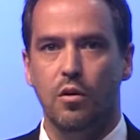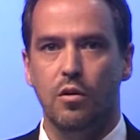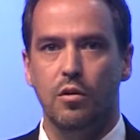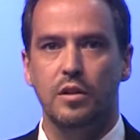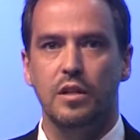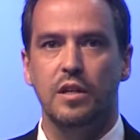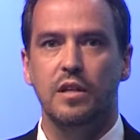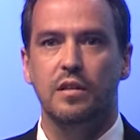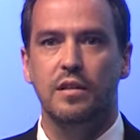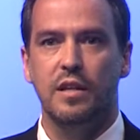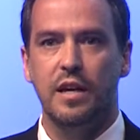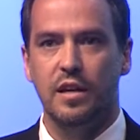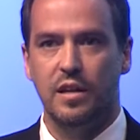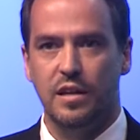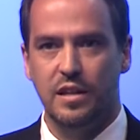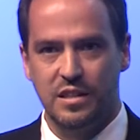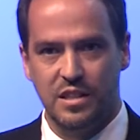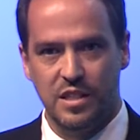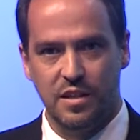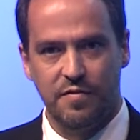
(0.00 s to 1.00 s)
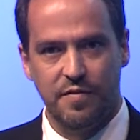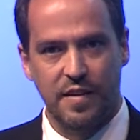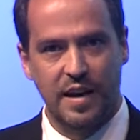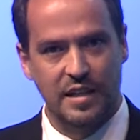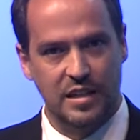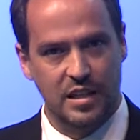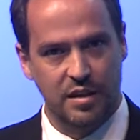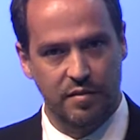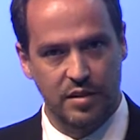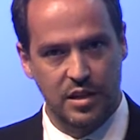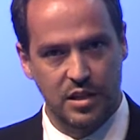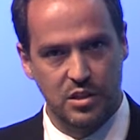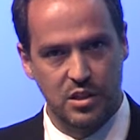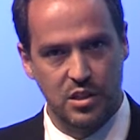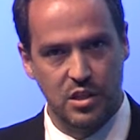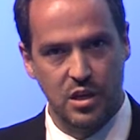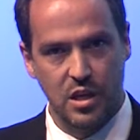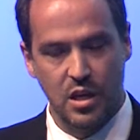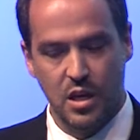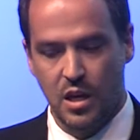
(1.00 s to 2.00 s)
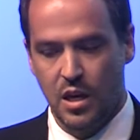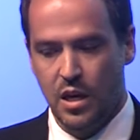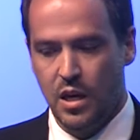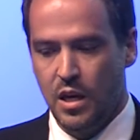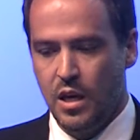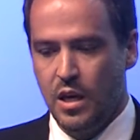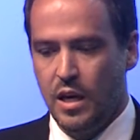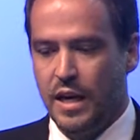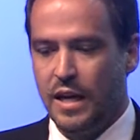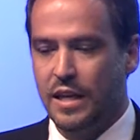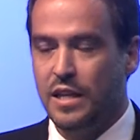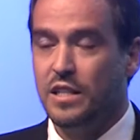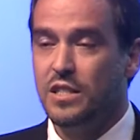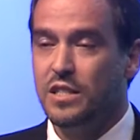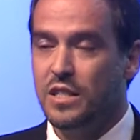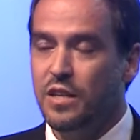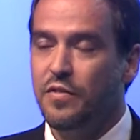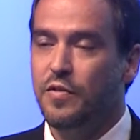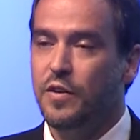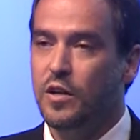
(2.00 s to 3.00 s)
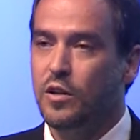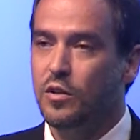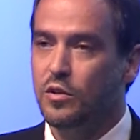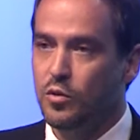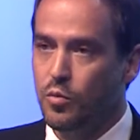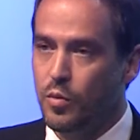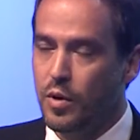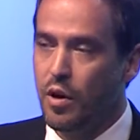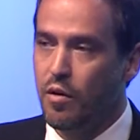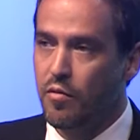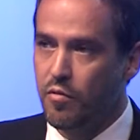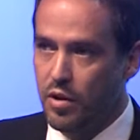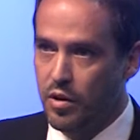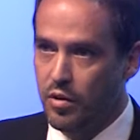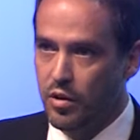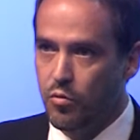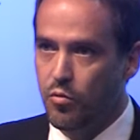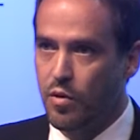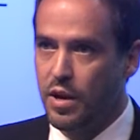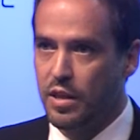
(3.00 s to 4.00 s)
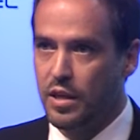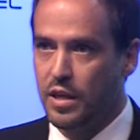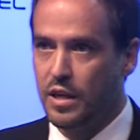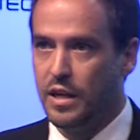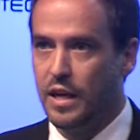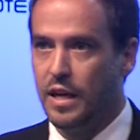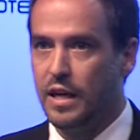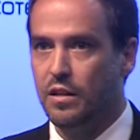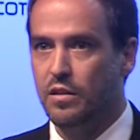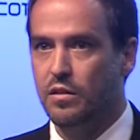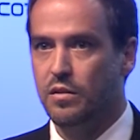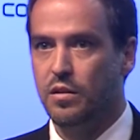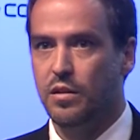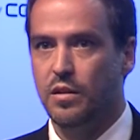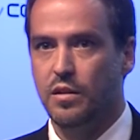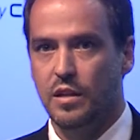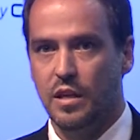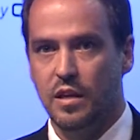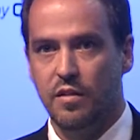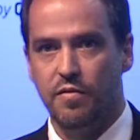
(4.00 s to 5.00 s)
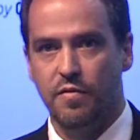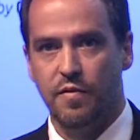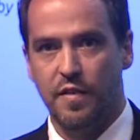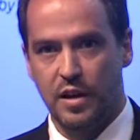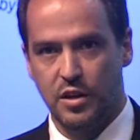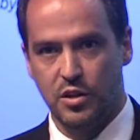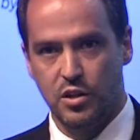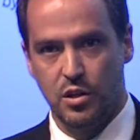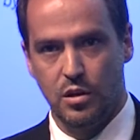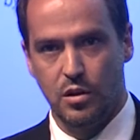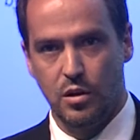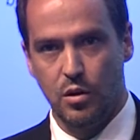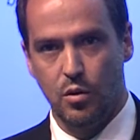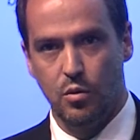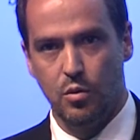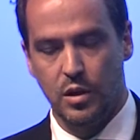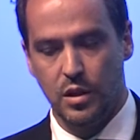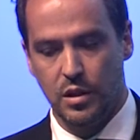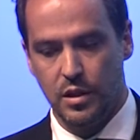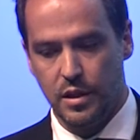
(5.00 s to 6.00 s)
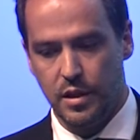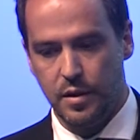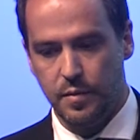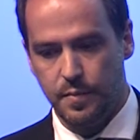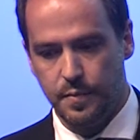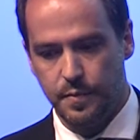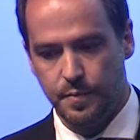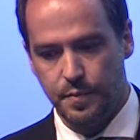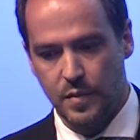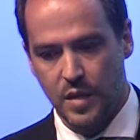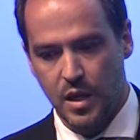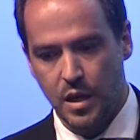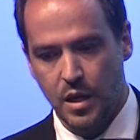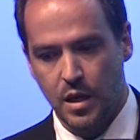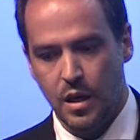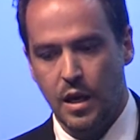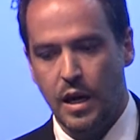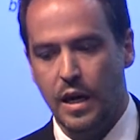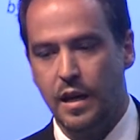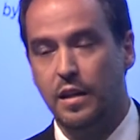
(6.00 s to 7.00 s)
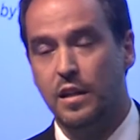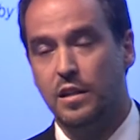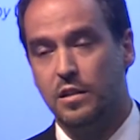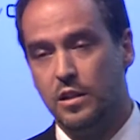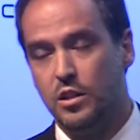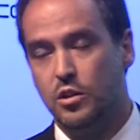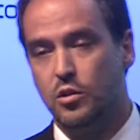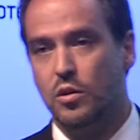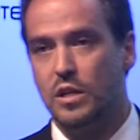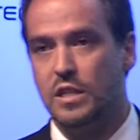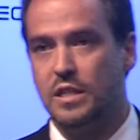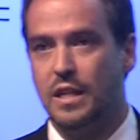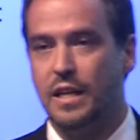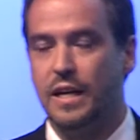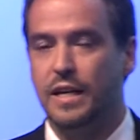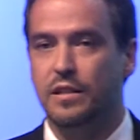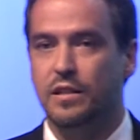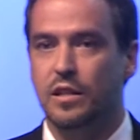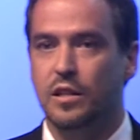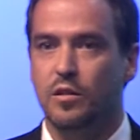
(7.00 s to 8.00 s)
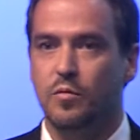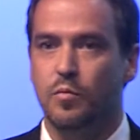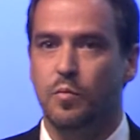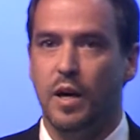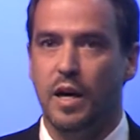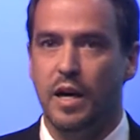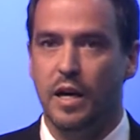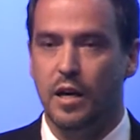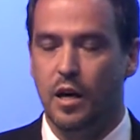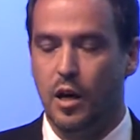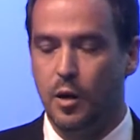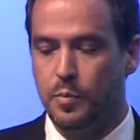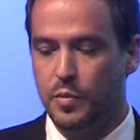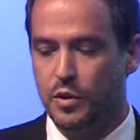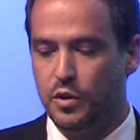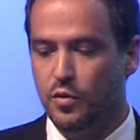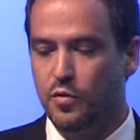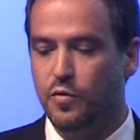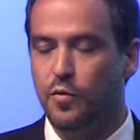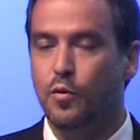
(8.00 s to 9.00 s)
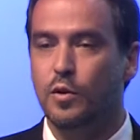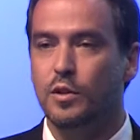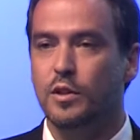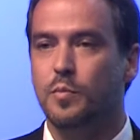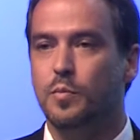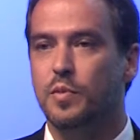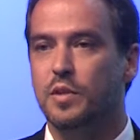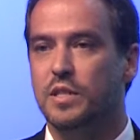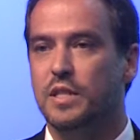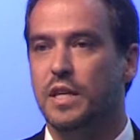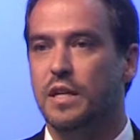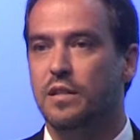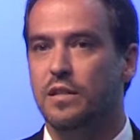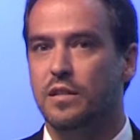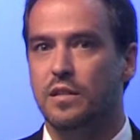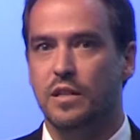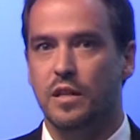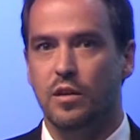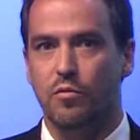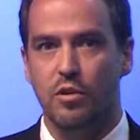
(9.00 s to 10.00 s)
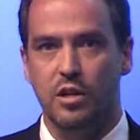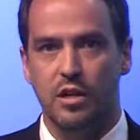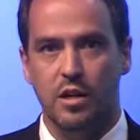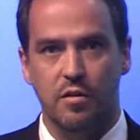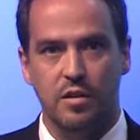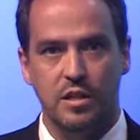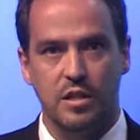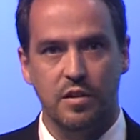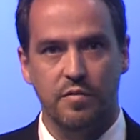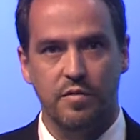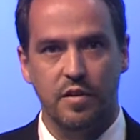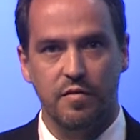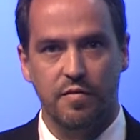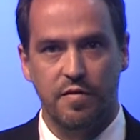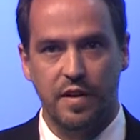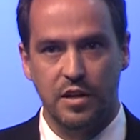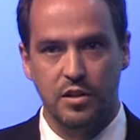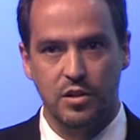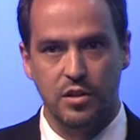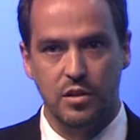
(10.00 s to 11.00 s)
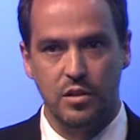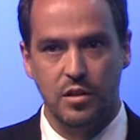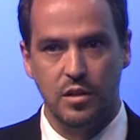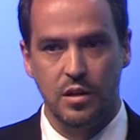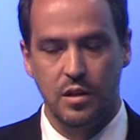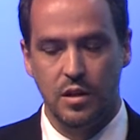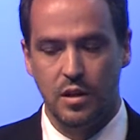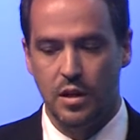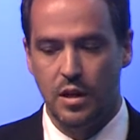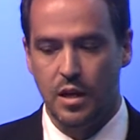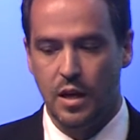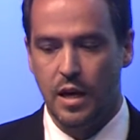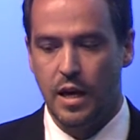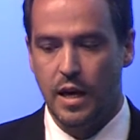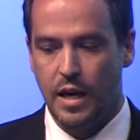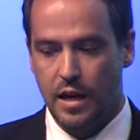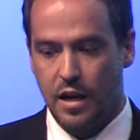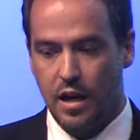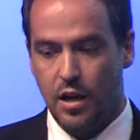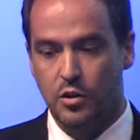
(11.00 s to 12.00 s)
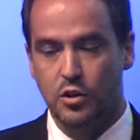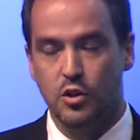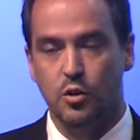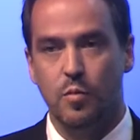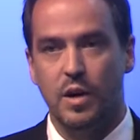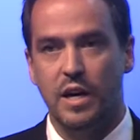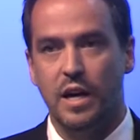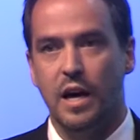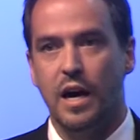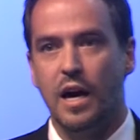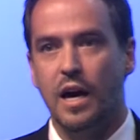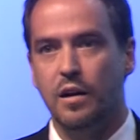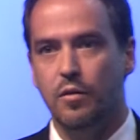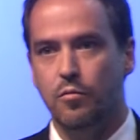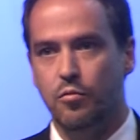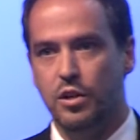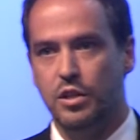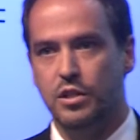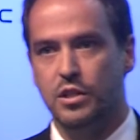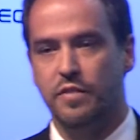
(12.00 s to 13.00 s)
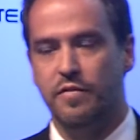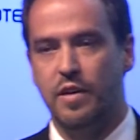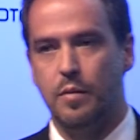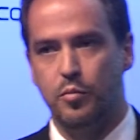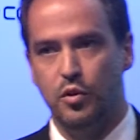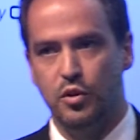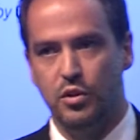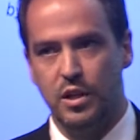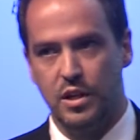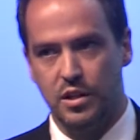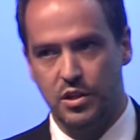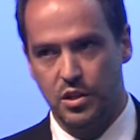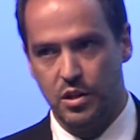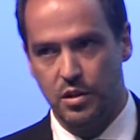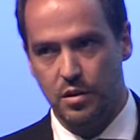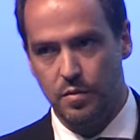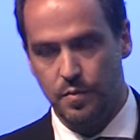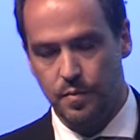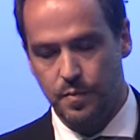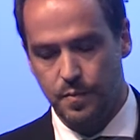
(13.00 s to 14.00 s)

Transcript: on its effectiveness. It is difficult to eradicate the infection locally, and it is translated by up to 40% in recurrence of infection, and also by a high risk of amputation.